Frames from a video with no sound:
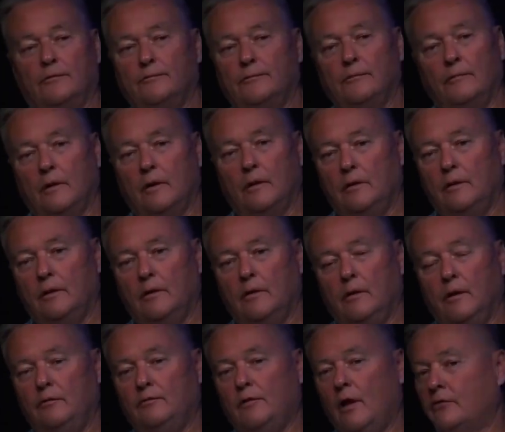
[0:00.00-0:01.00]
just,
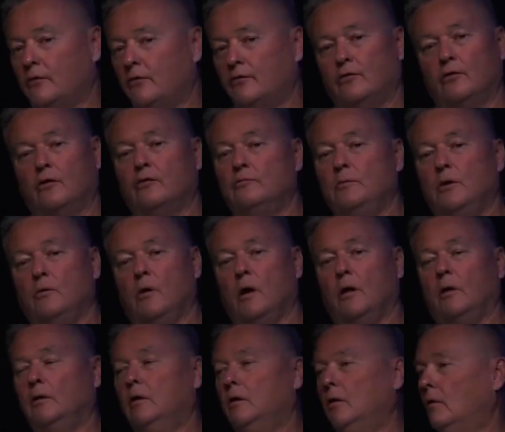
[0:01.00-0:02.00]
it doesn't serve
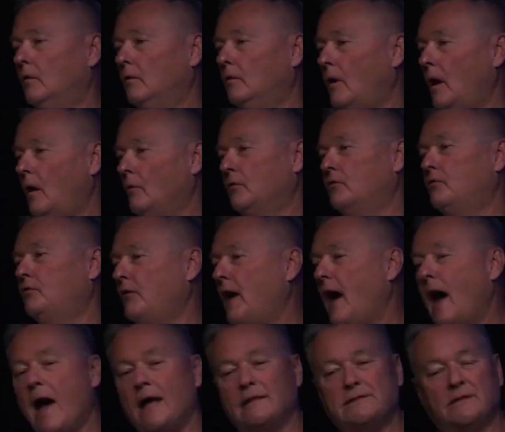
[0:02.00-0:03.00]
me well. I was
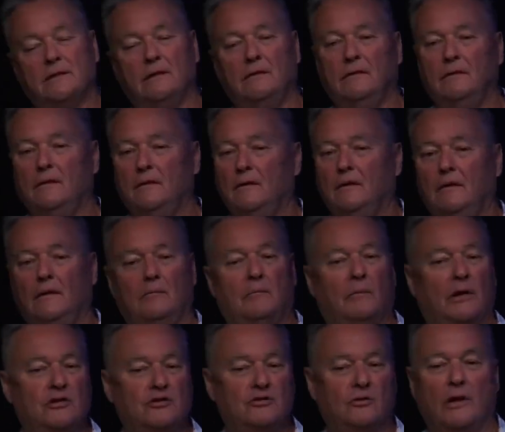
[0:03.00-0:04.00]
fat,
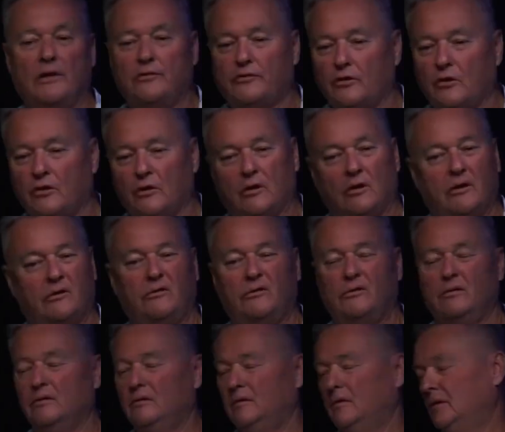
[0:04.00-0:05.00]
my joints
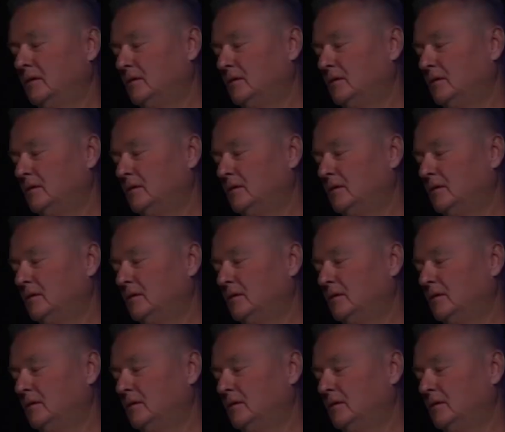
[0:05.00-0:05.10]
hurt.